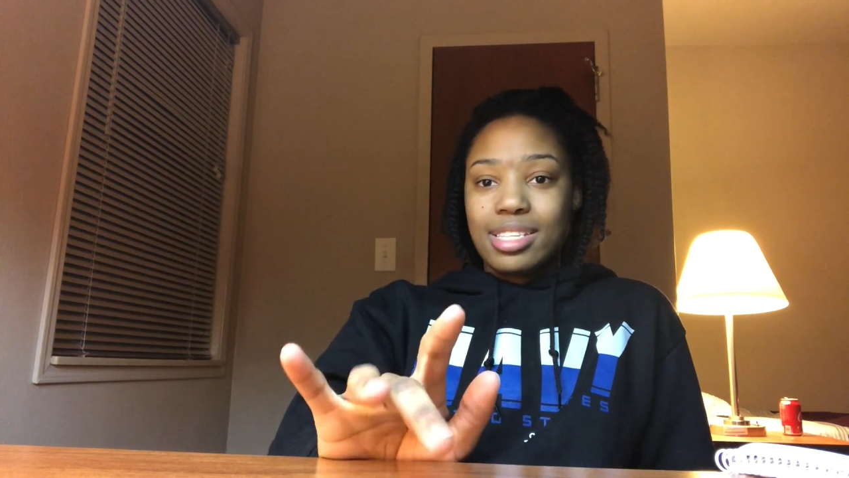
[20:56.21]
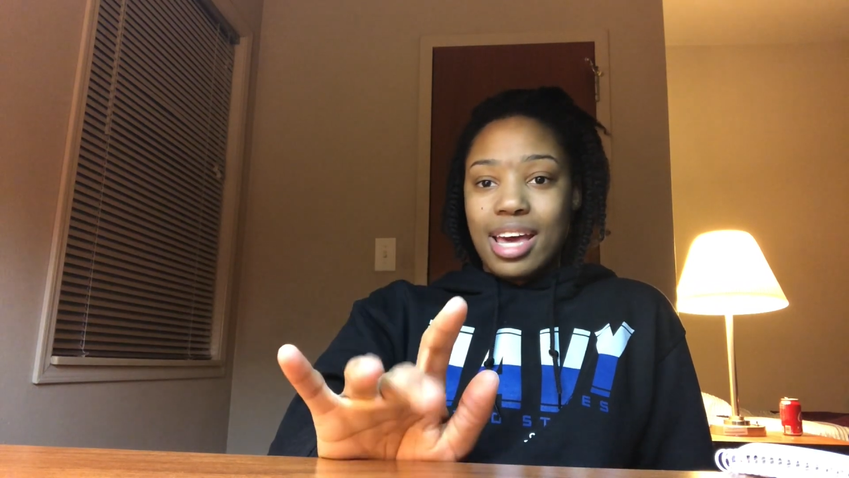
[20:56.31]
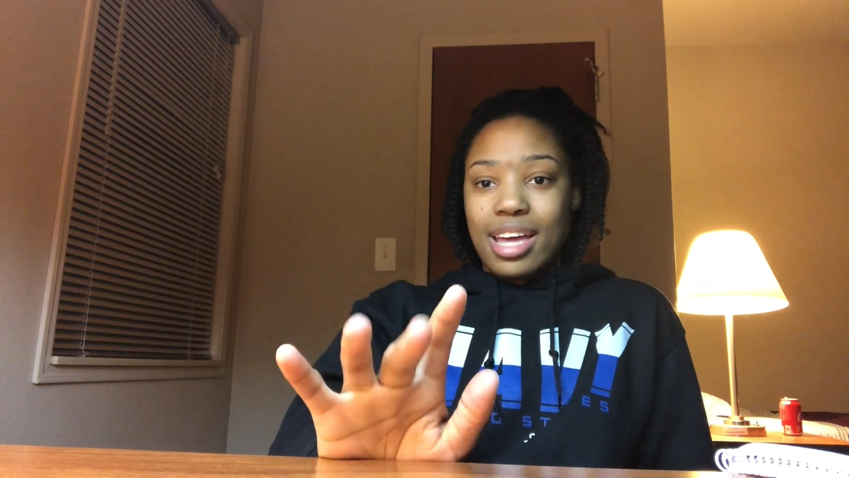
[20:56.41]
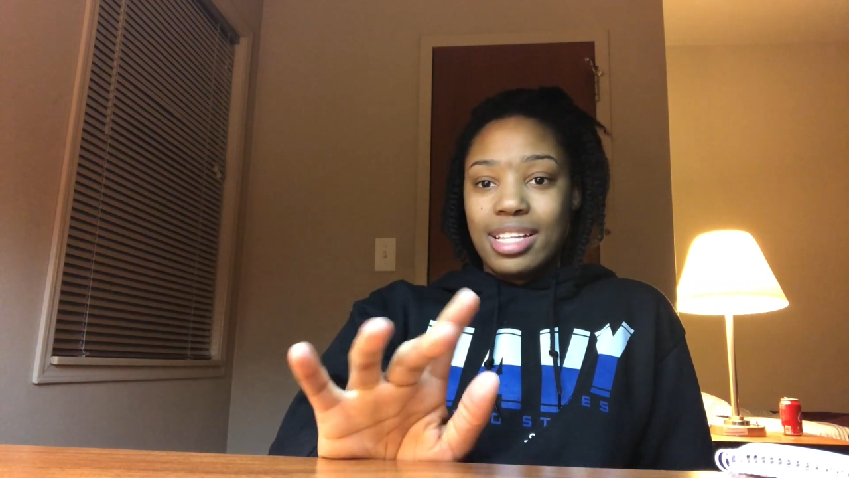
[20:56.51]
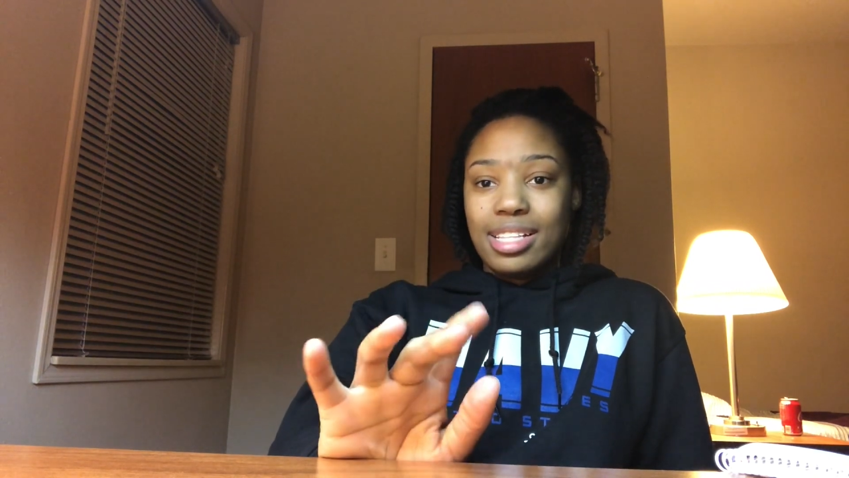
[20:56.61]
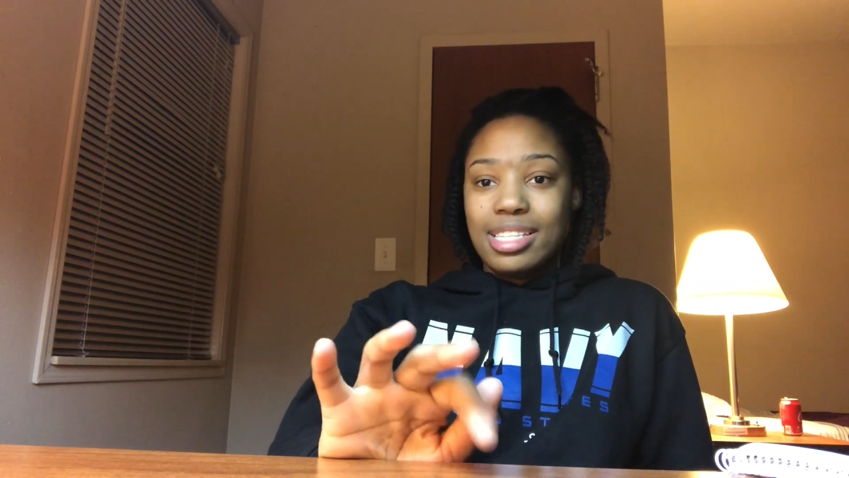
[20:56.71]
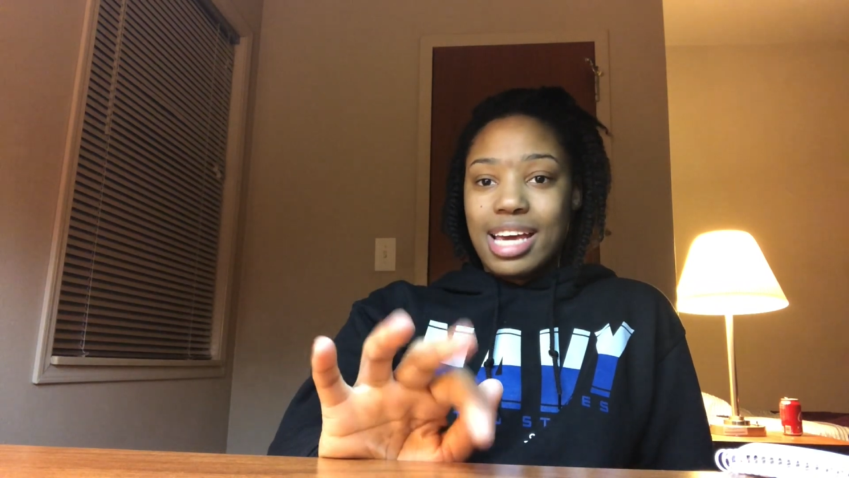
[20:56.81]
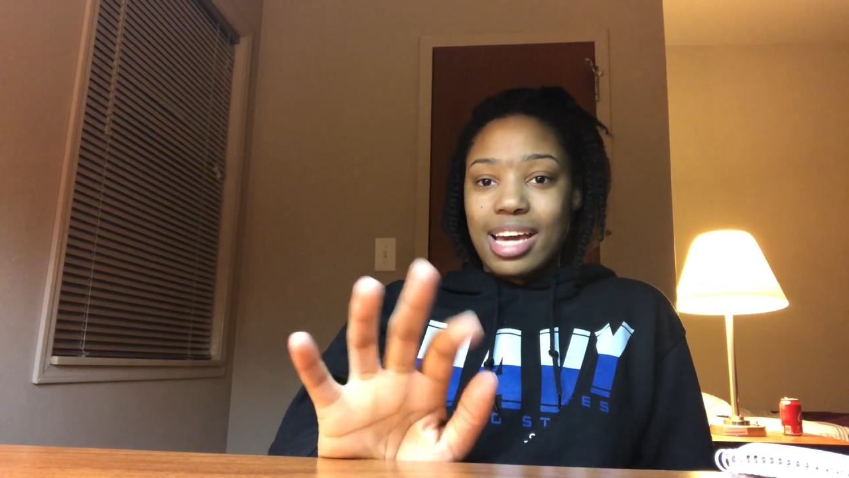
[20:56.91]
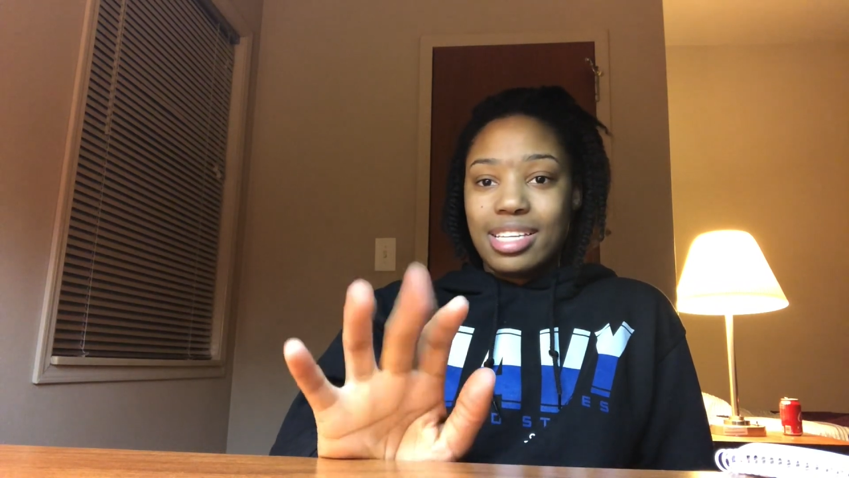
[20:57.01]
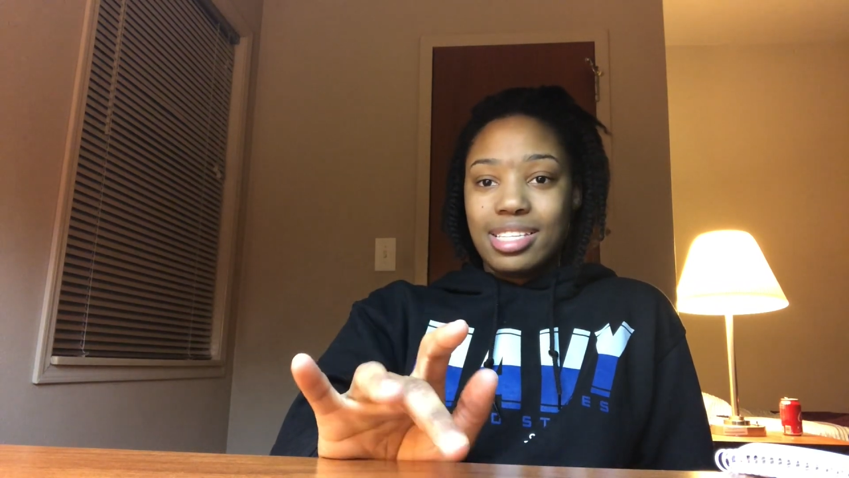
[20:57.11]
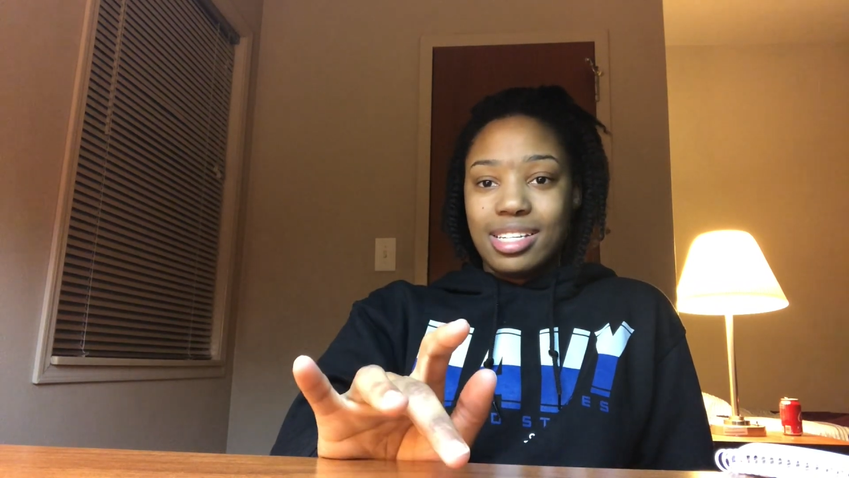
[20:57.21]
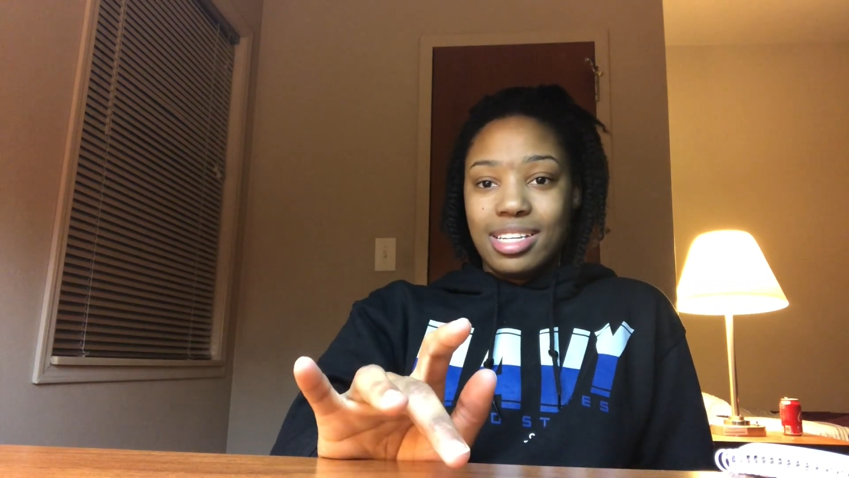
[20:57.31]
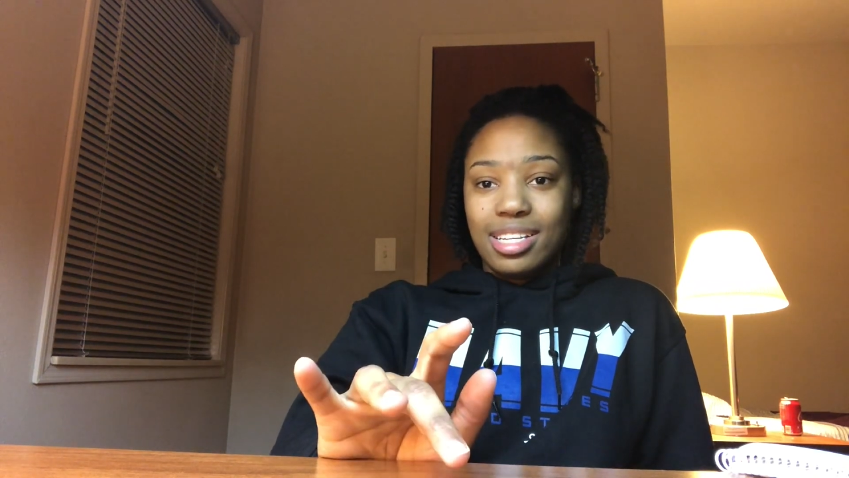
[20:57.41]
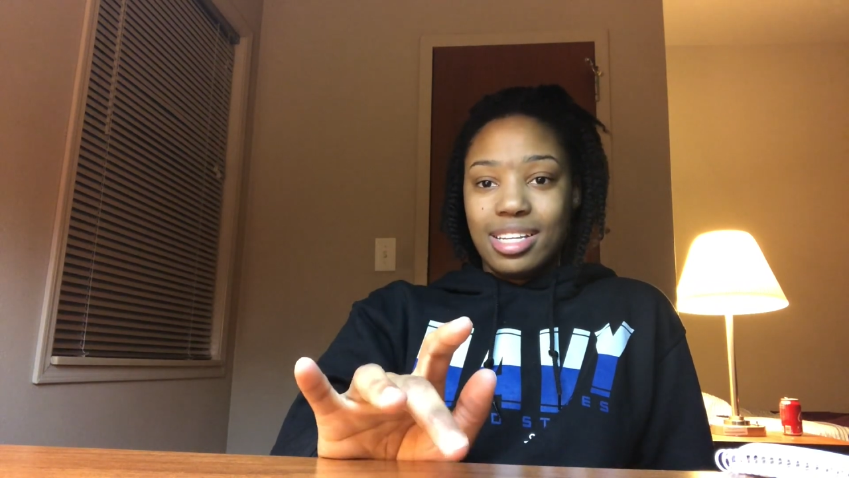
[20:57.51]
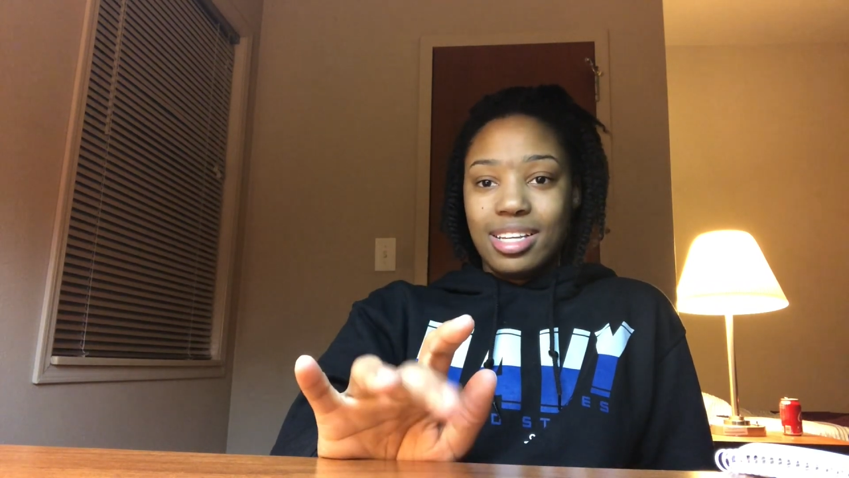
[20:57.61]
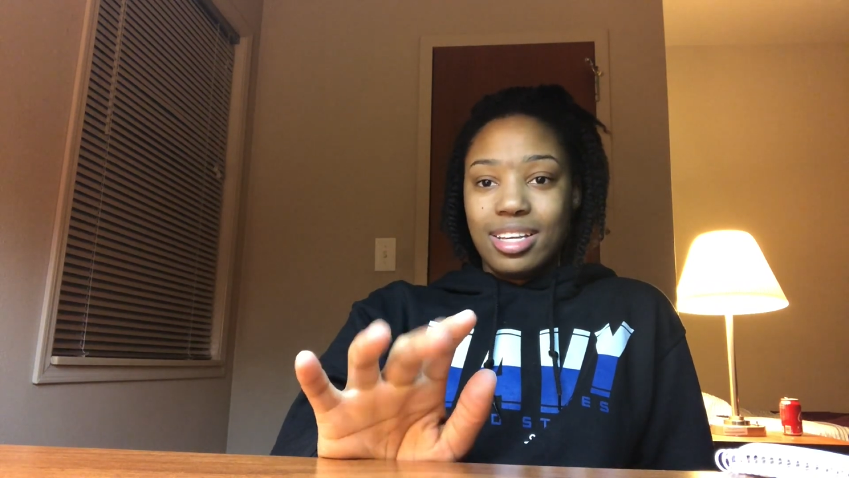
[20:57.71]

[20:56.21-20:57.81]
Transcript: Set and Tech Sun.